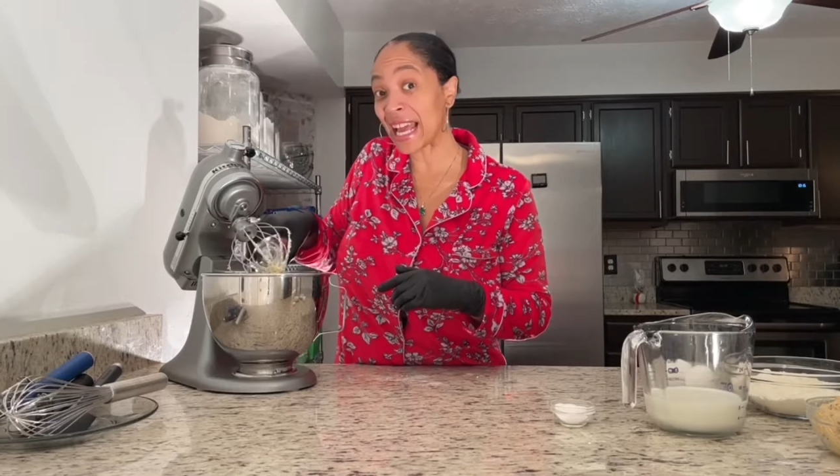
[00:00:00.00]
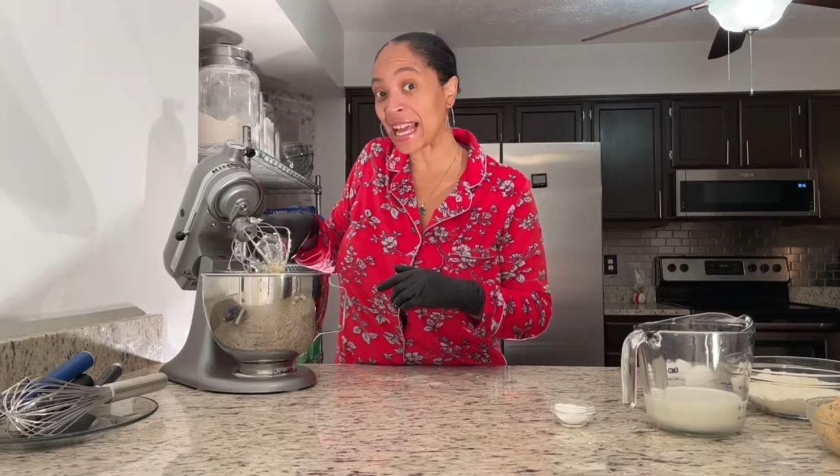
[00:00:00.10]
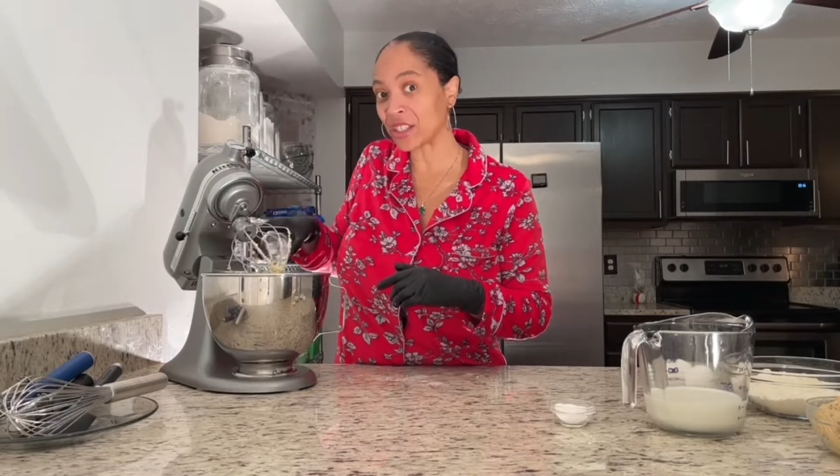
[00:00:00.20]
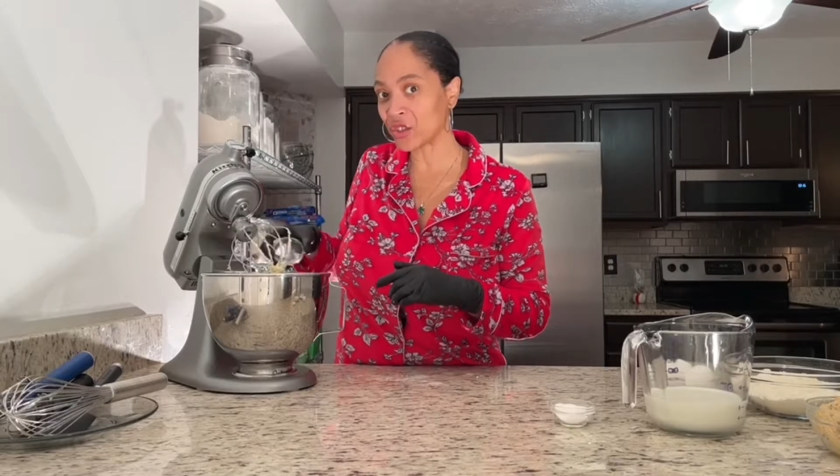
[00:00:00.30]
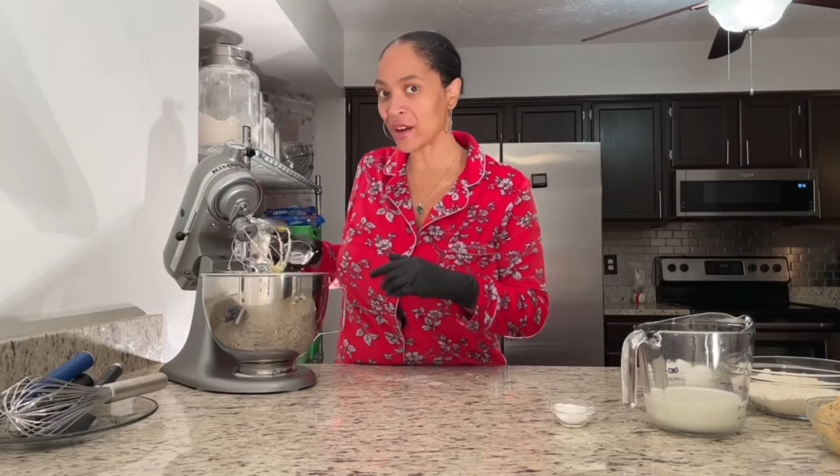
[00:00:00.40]

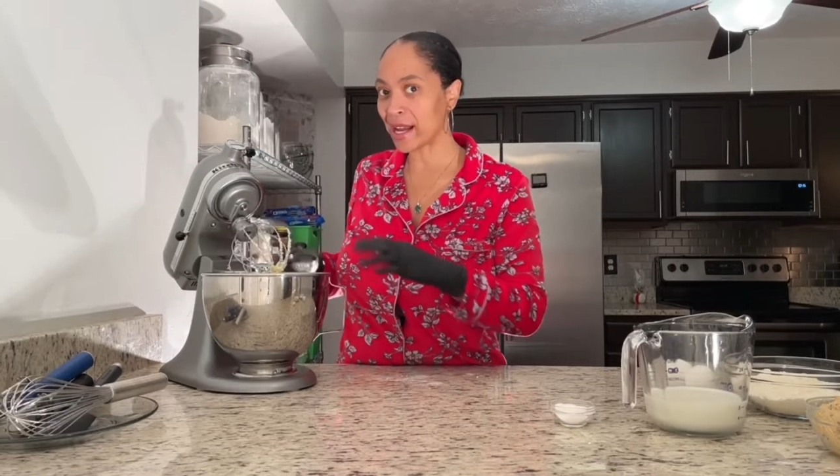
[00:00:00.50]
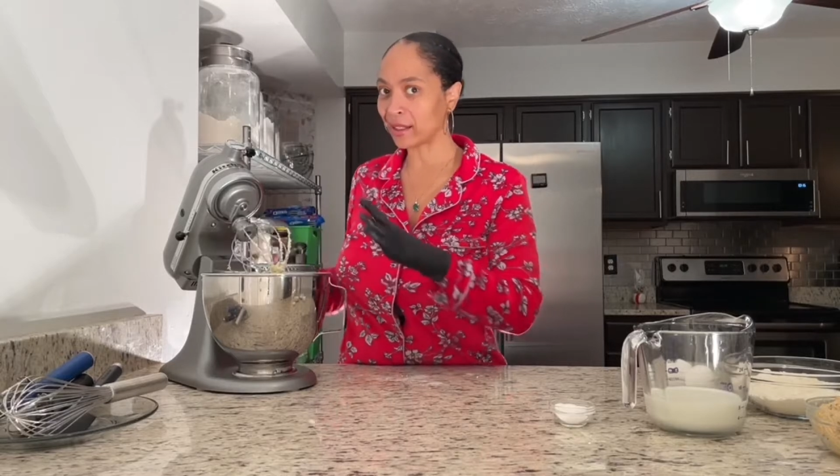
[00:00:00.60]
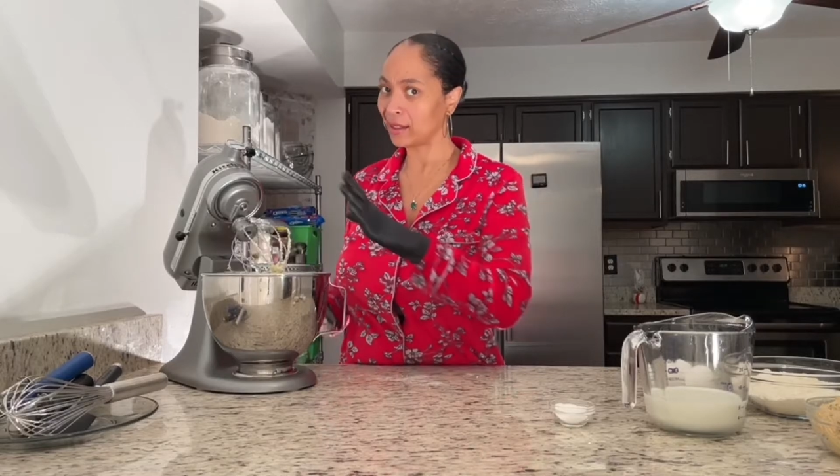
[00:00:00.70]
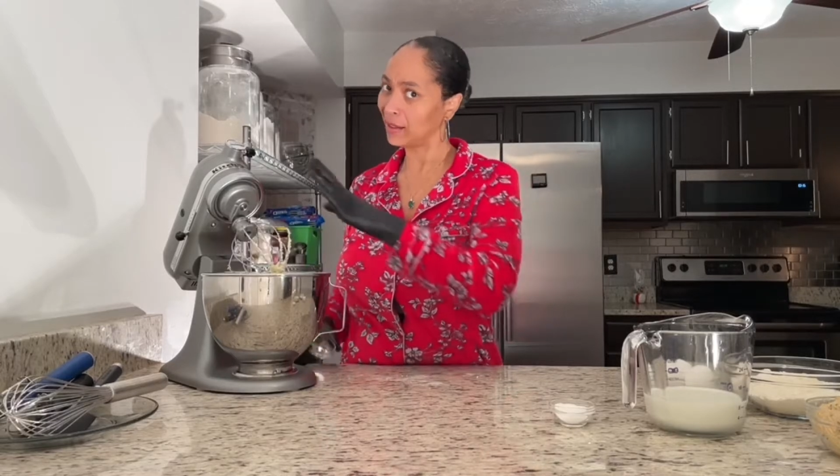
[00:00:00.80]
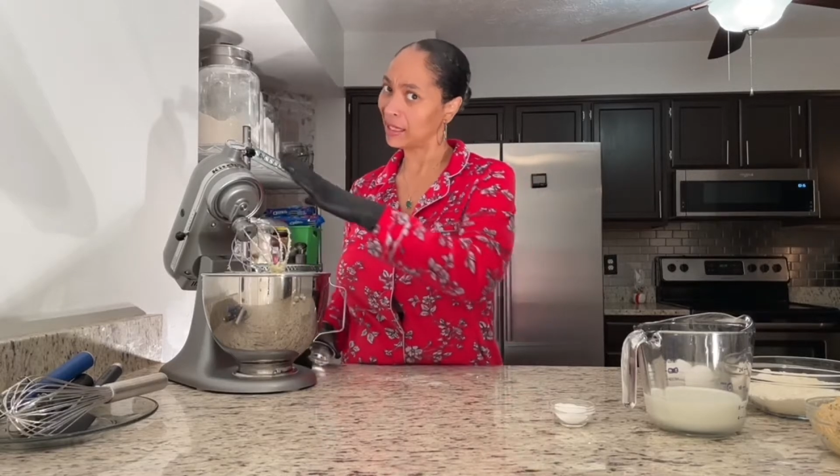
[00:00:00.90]

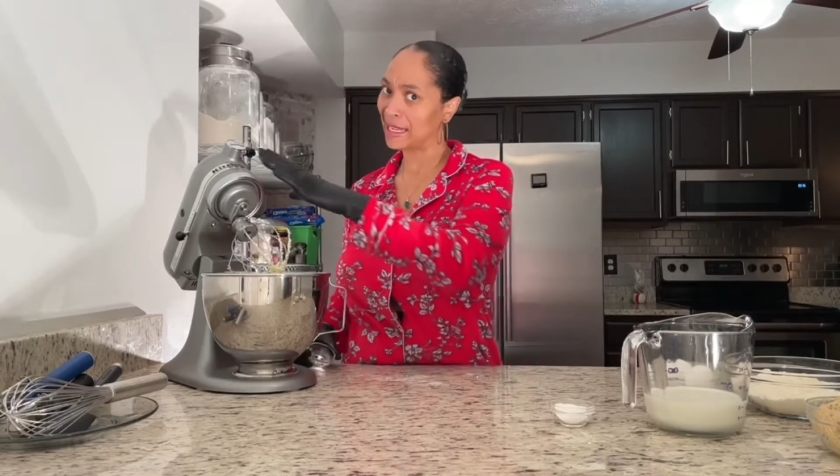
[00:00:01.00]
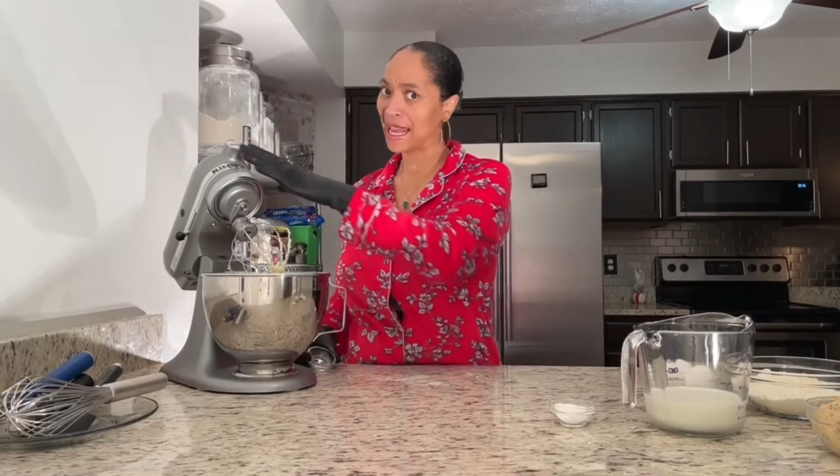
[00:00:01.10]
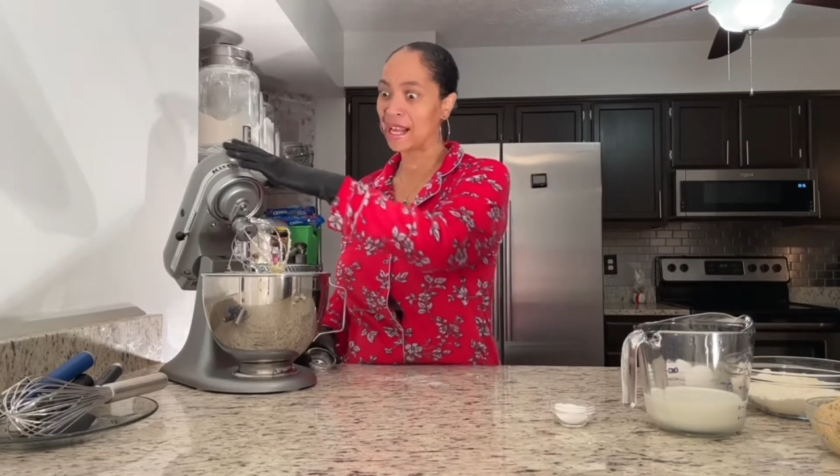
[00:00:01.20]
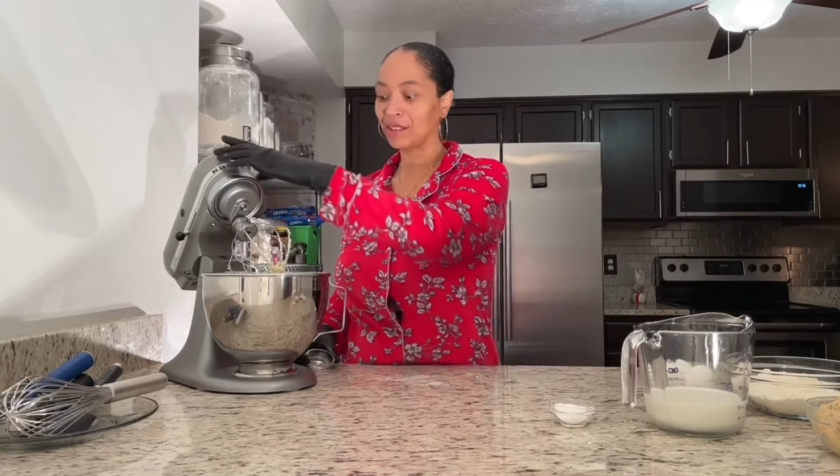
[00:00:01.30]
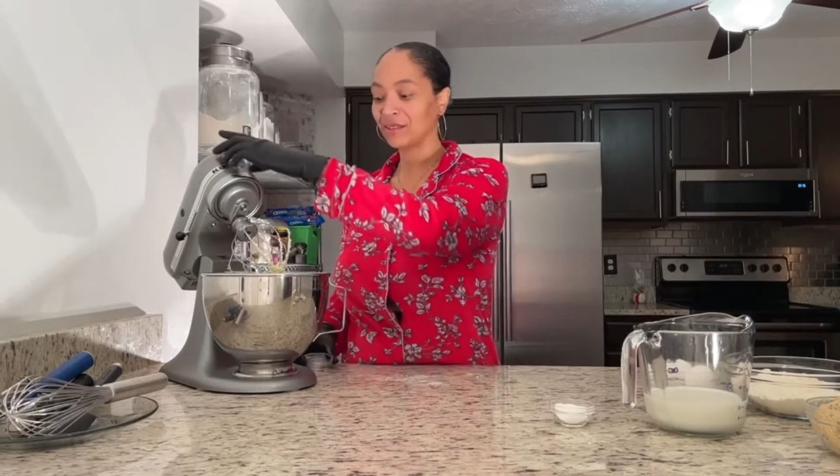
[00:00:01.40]
extract
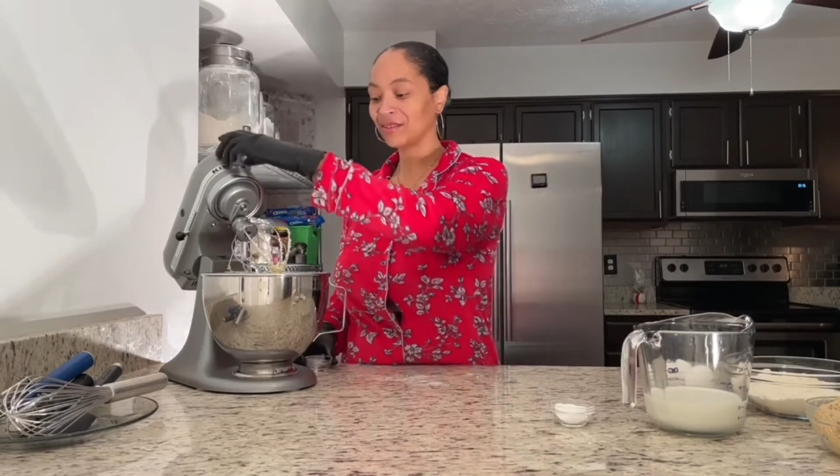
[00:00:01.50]
now.